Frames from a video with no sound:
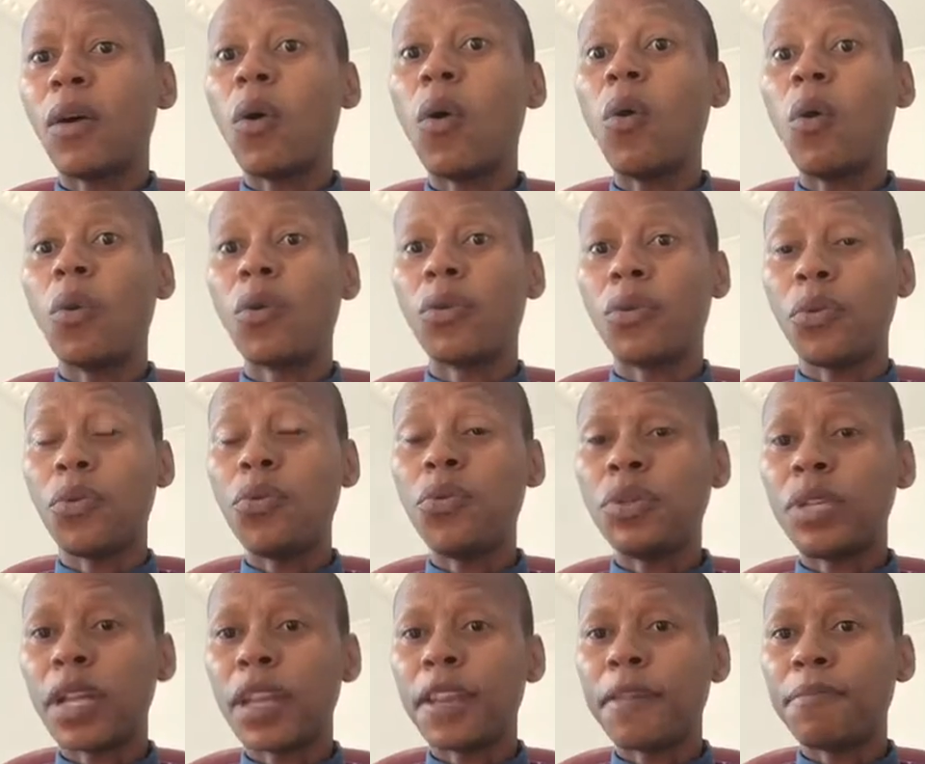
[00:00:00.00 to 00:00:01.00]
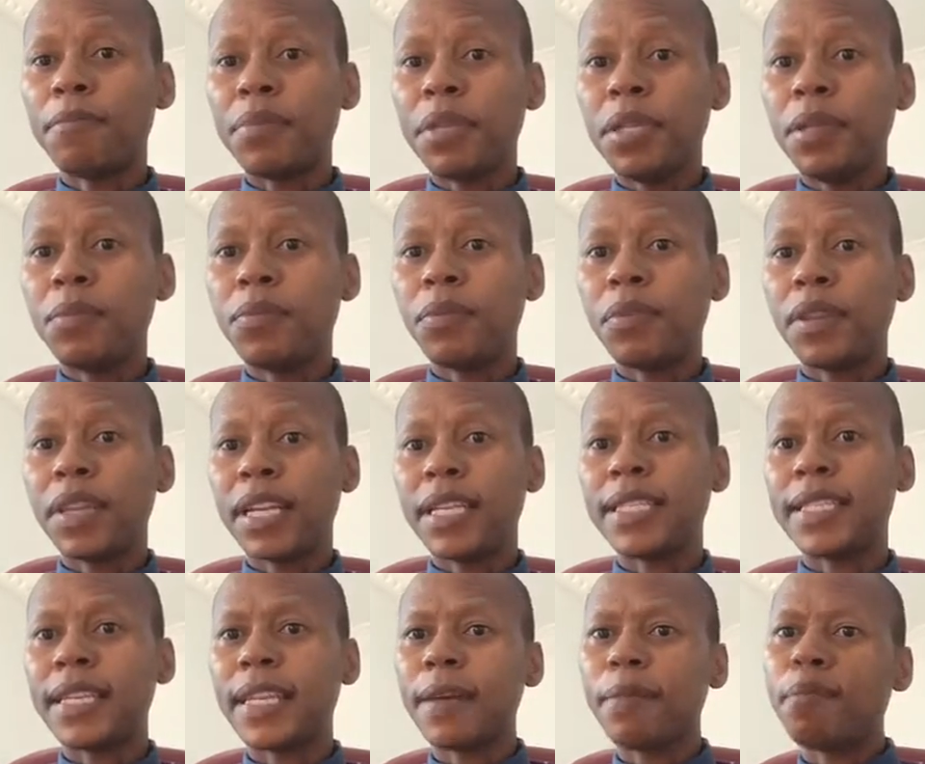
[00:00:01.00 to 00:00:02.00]
Those are the people
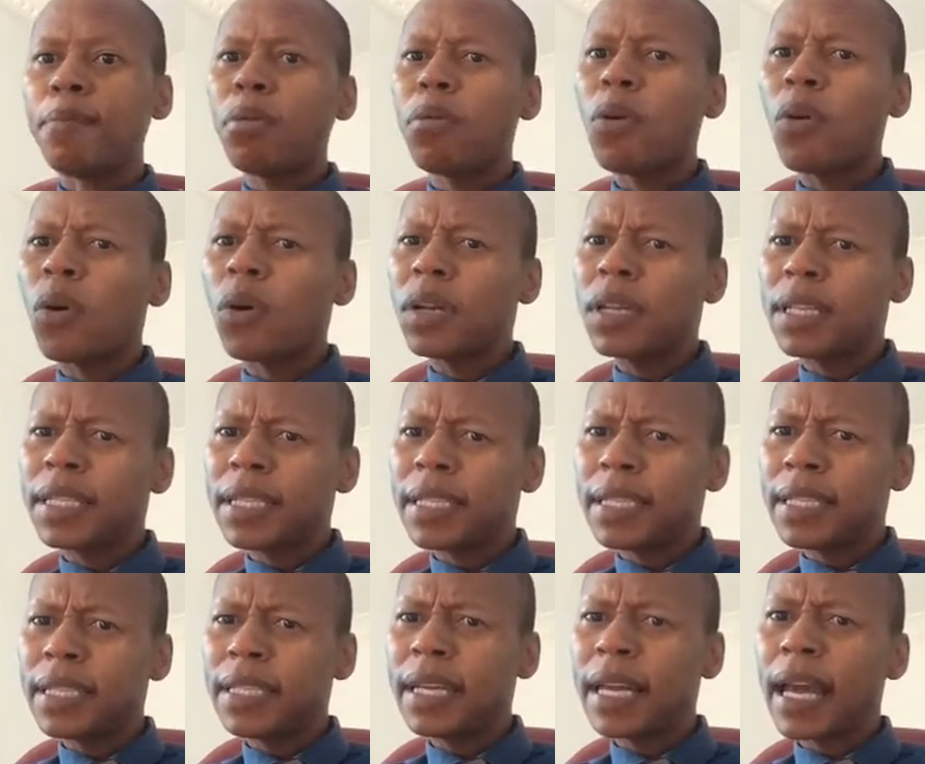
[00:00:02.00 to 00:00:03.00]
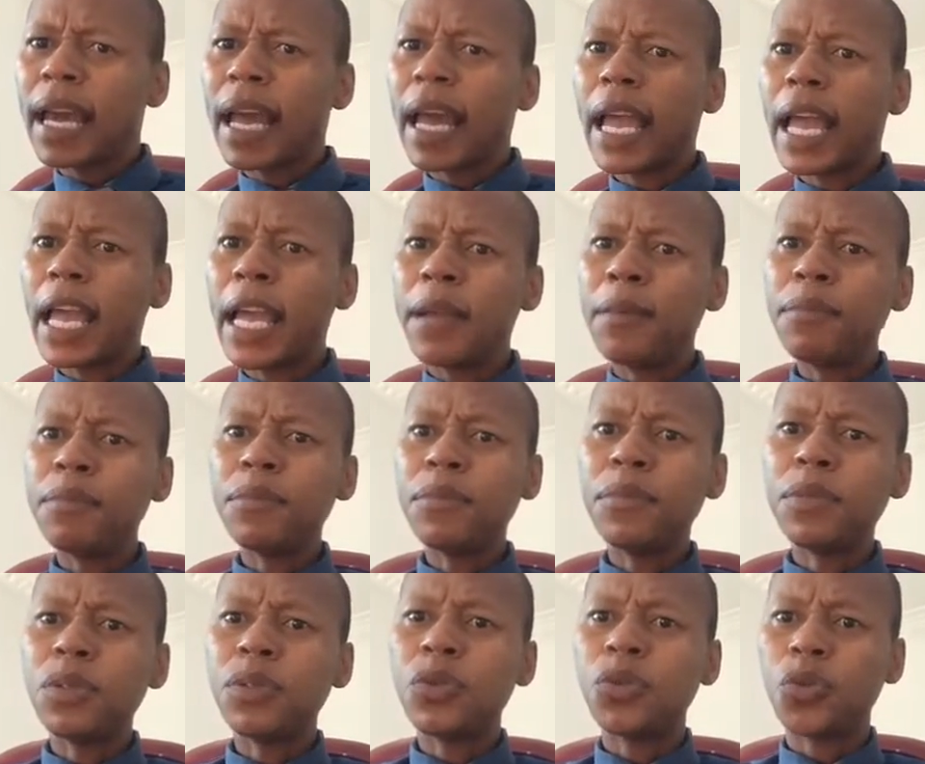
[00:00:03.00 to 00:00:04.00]
that the policy
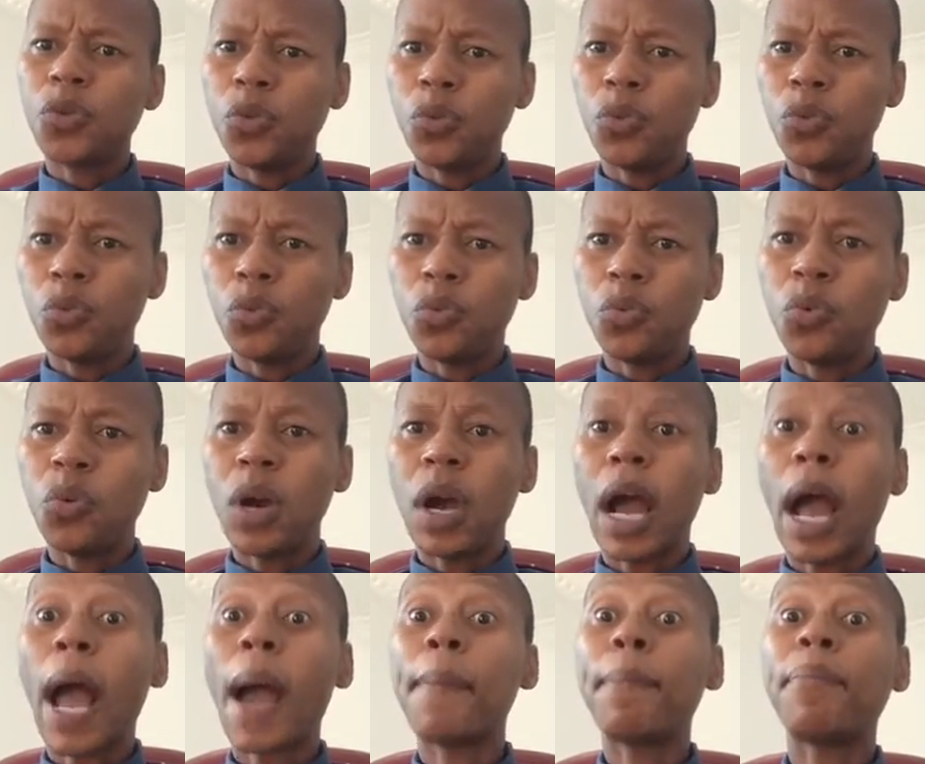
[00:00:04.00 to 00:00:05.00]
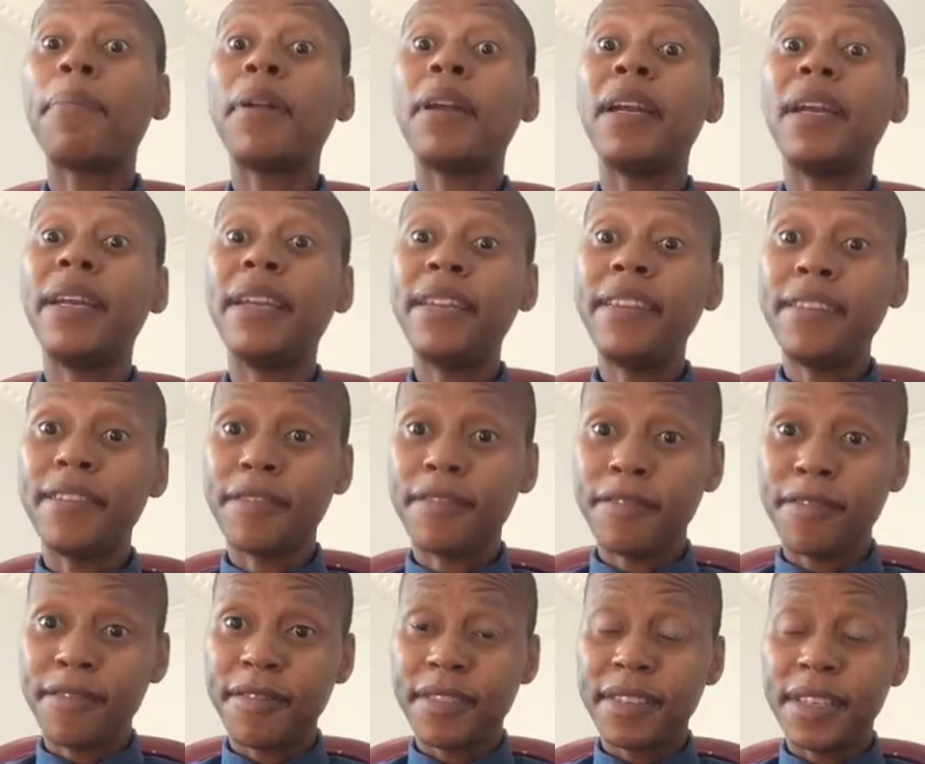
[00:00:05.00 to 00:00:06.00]
aims to
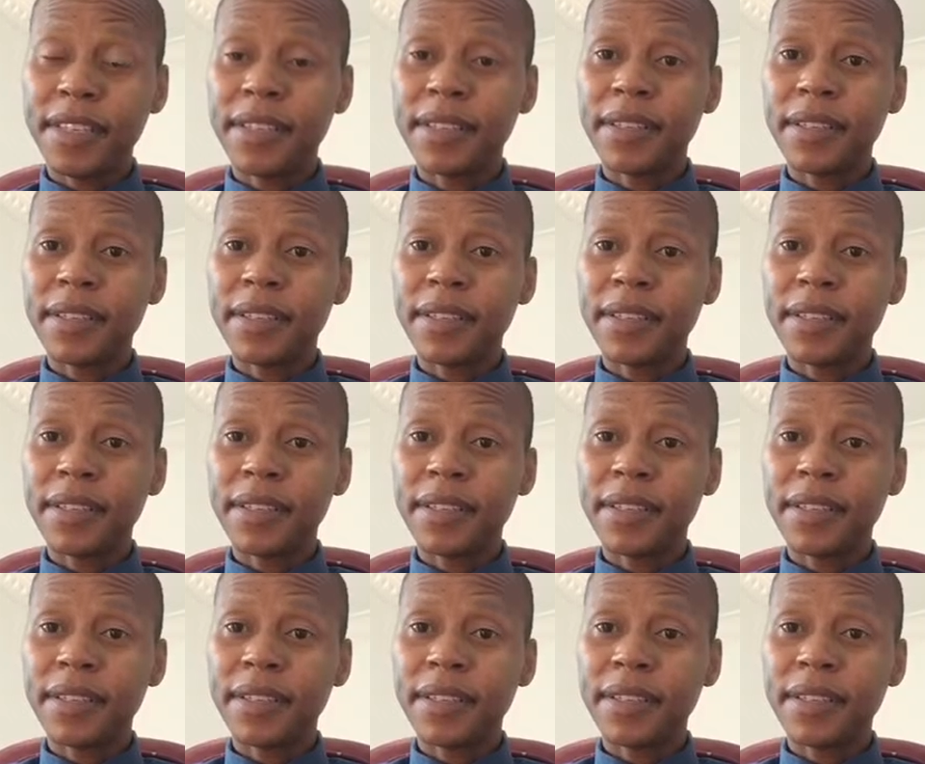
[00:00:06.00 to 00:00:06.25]
uplift.